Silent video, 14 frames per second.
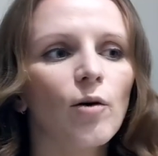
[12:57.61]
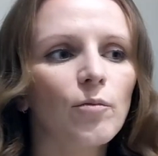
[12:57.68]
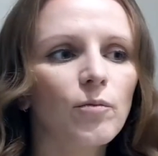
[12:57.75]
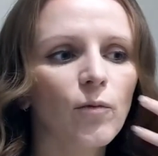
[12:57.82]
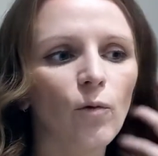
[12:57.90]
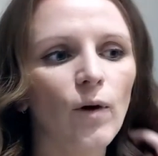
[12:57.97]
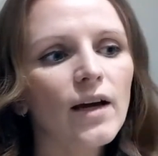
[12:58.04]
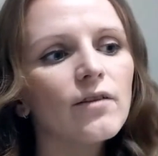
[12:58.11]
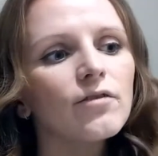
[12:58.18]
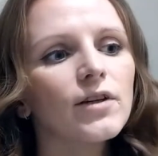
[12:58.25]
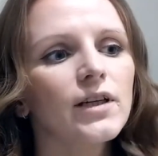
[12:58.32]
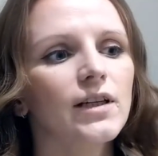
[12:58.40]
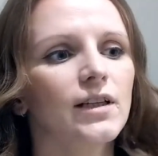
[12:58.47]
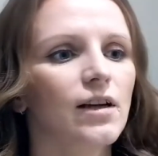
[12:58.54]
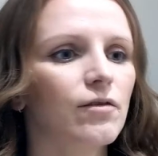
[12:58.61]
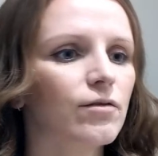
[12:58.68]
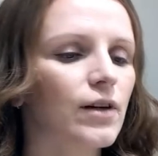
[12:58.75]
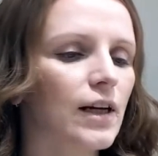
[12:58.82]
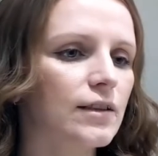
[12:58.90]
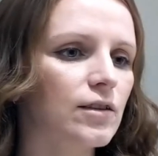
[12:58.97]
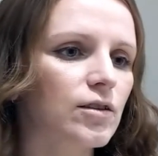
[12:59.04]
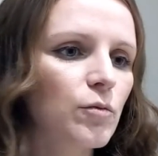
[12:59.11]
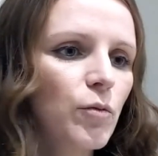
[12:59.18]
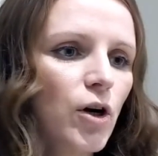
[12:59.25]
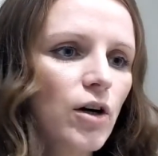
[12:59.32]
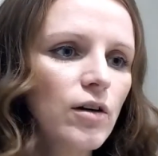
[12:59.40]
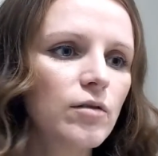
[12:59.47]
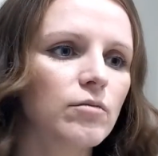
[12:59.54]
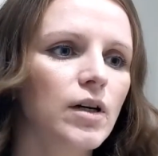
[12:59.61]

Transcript: wavy, and then flat on the bottom.